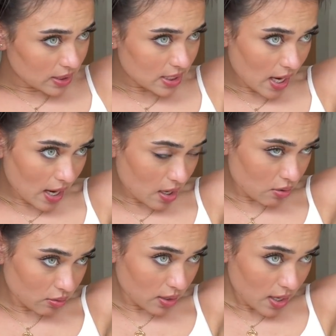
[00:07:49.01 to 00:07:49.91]

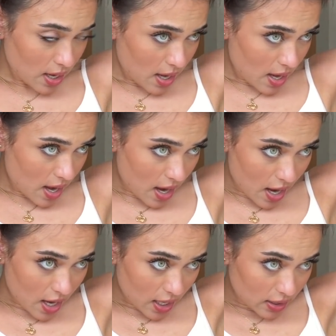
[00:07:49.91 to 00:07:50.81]
town
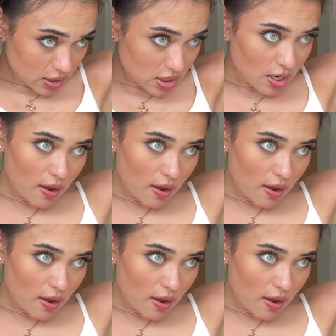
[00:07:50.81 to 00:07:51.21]
and